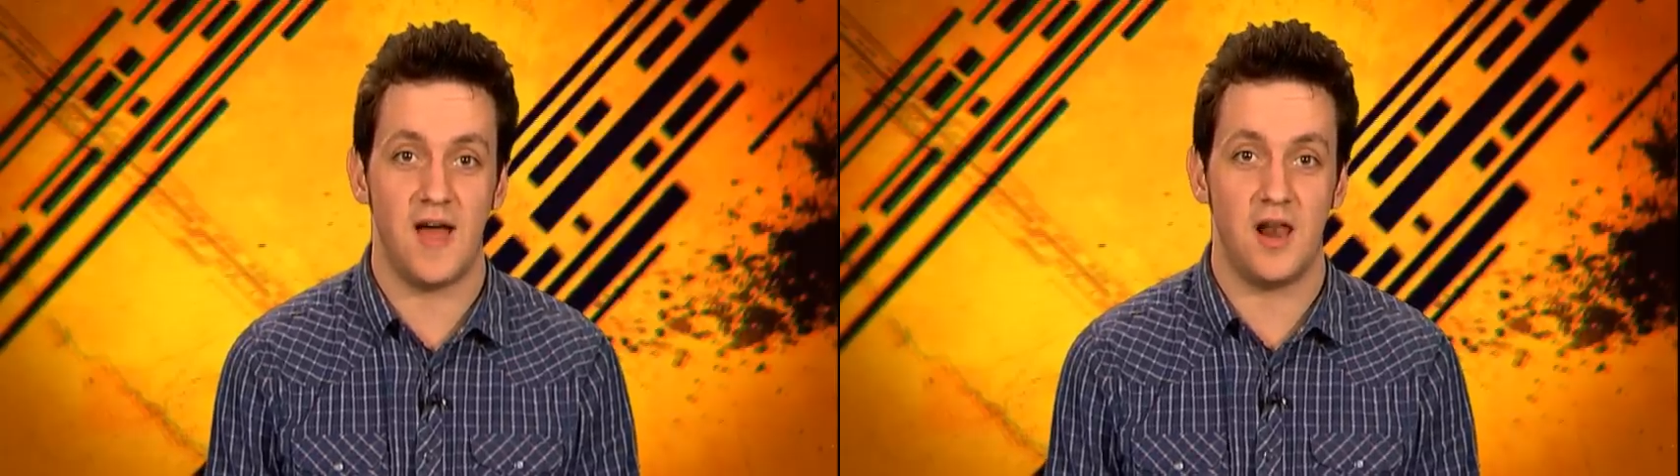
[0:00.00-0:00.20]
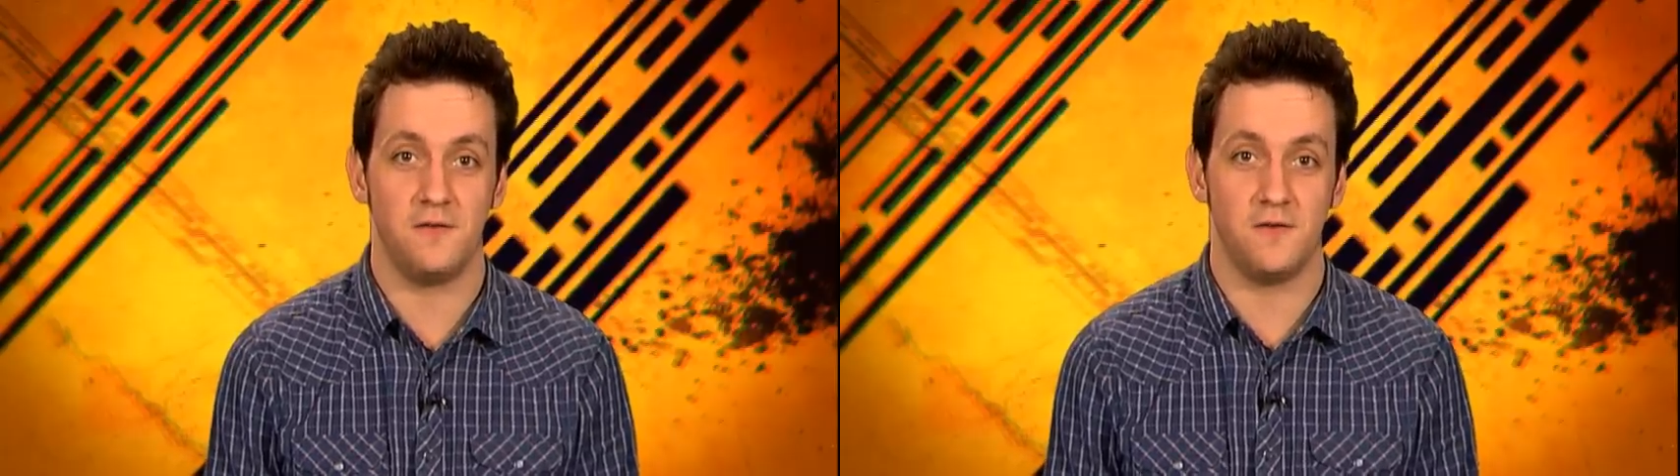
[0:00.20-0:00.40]

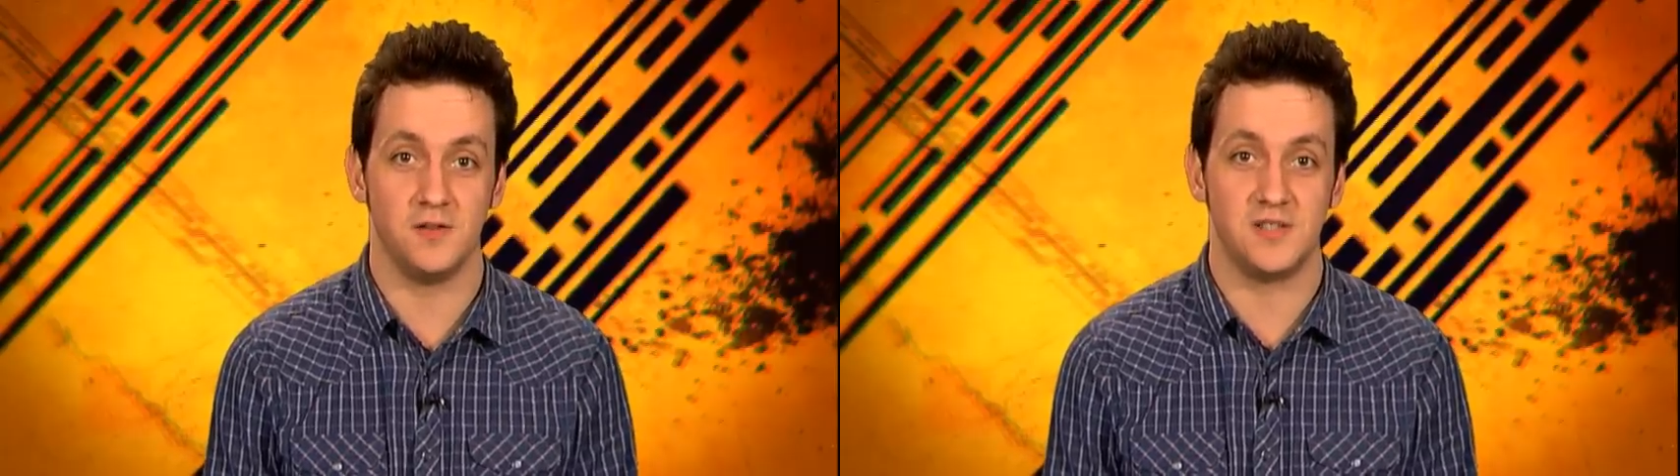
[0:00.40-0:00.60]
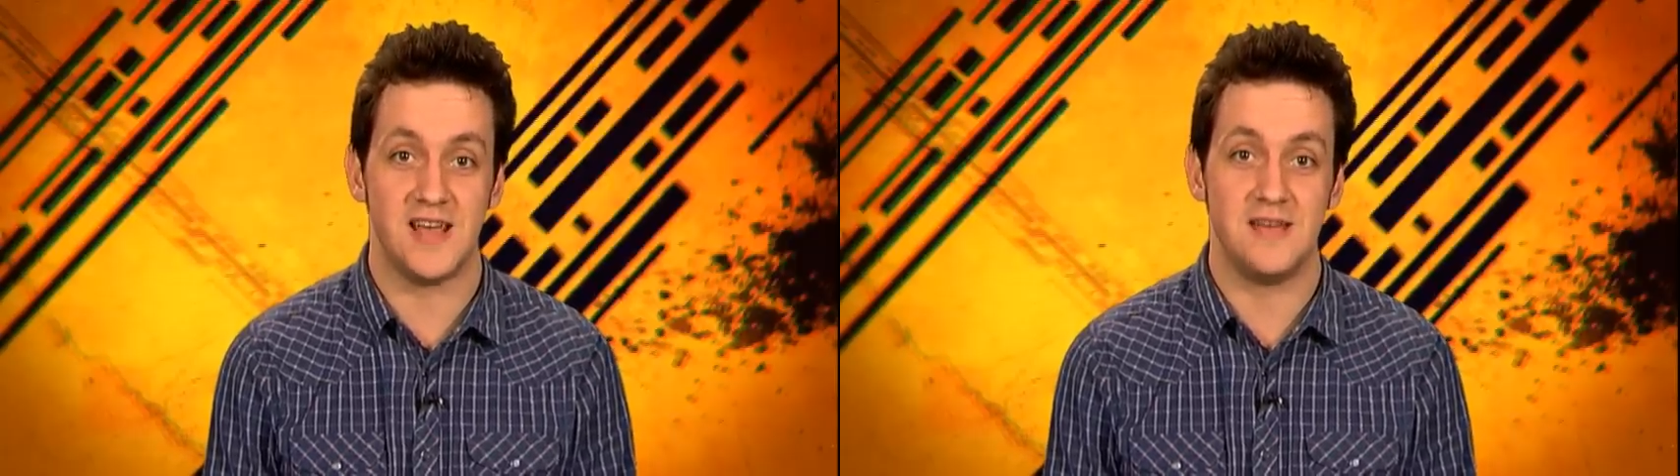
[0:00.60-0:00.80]

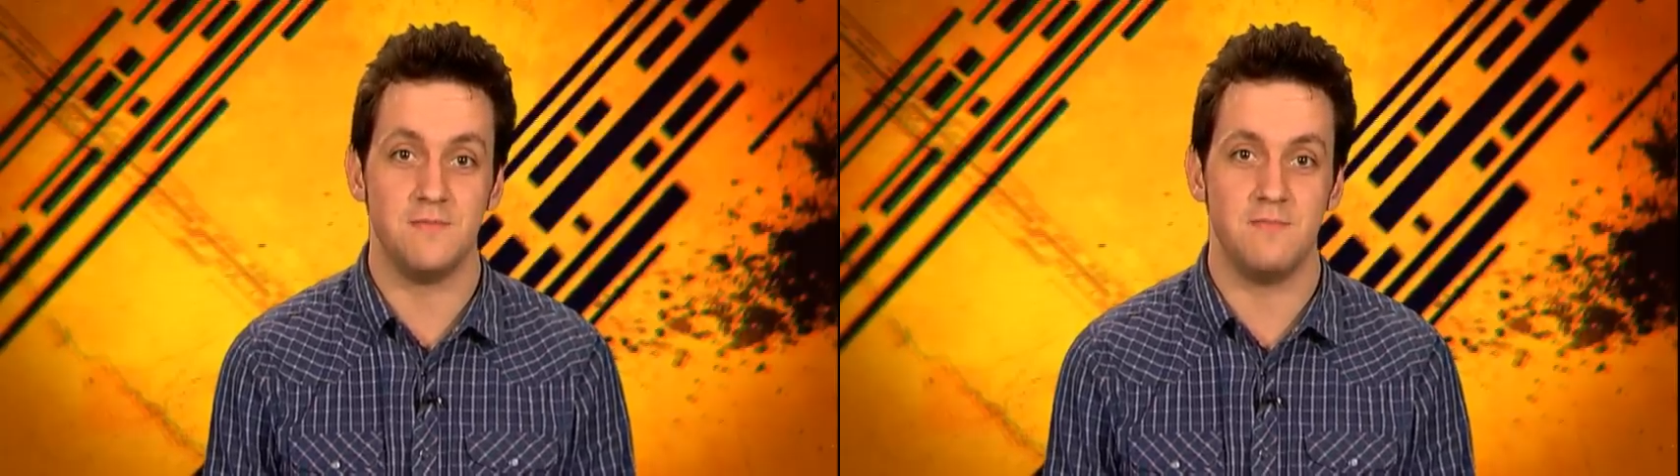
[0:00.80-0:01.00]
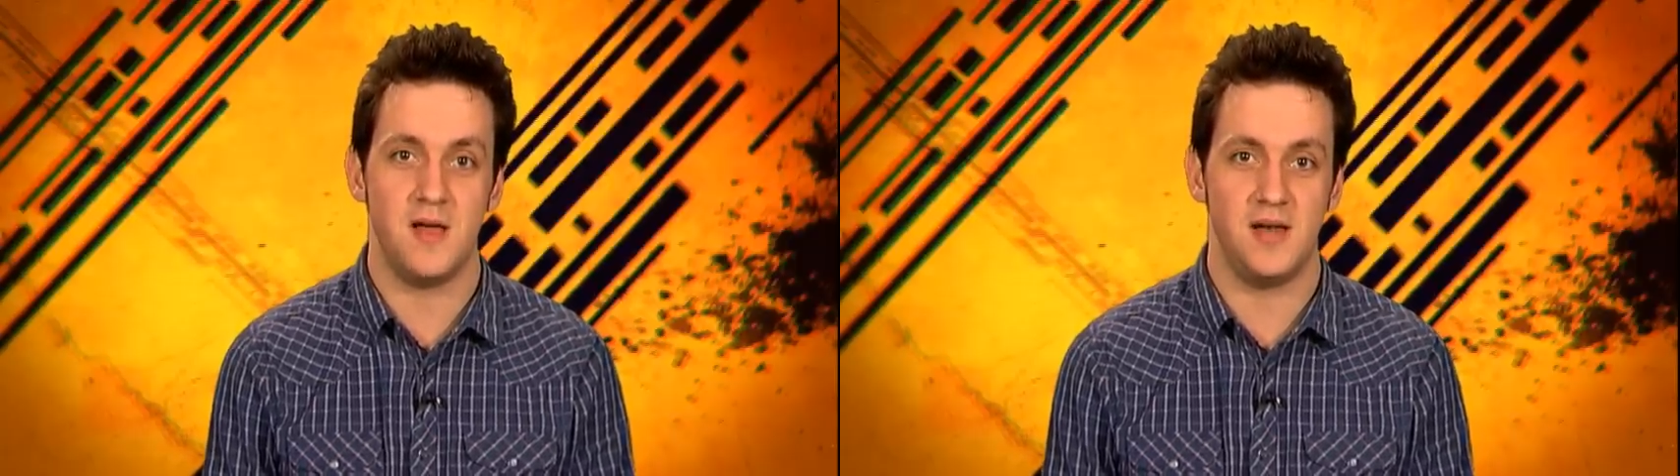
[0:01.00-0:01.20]
elephants
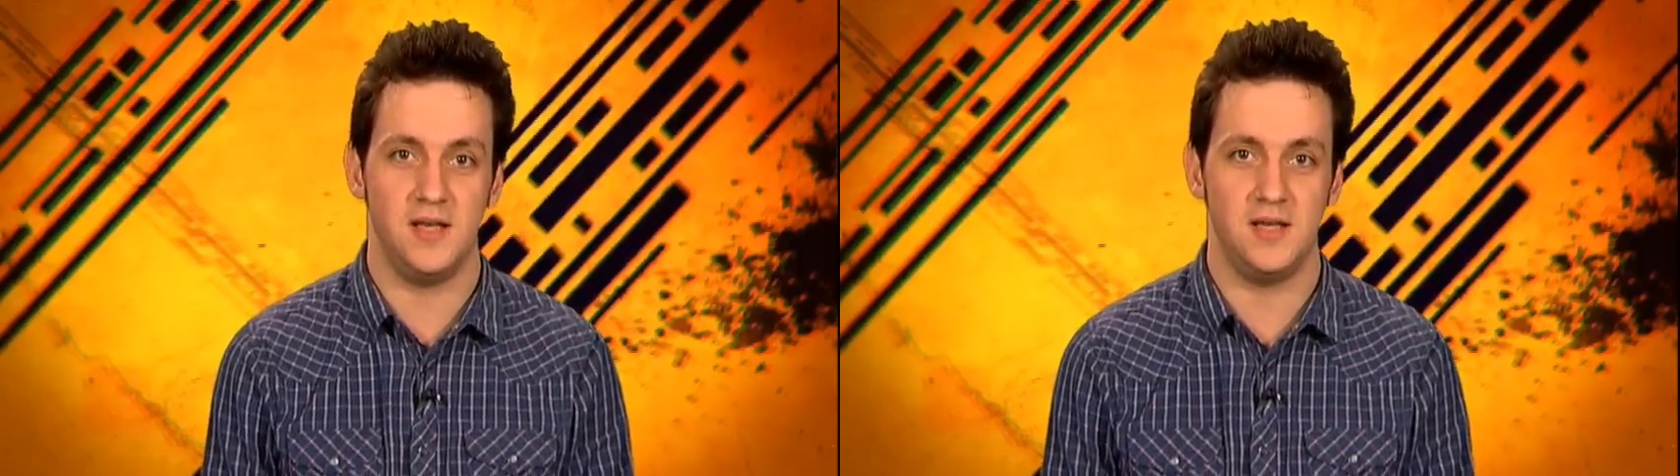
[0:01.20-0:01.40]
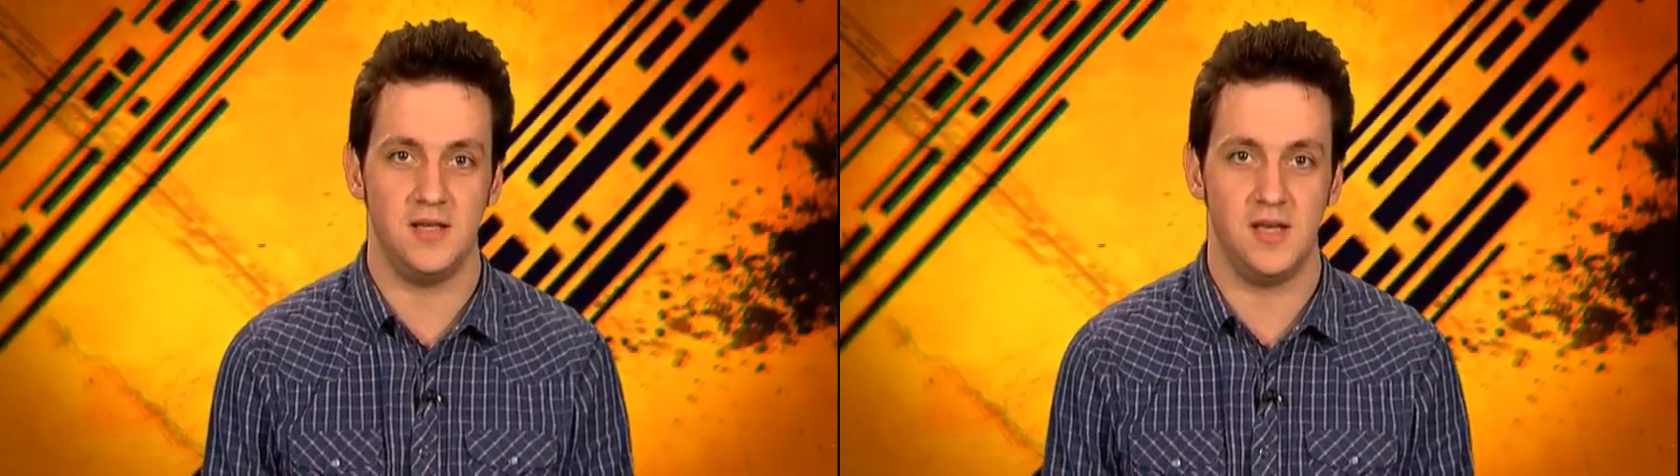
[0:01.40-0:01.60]
in many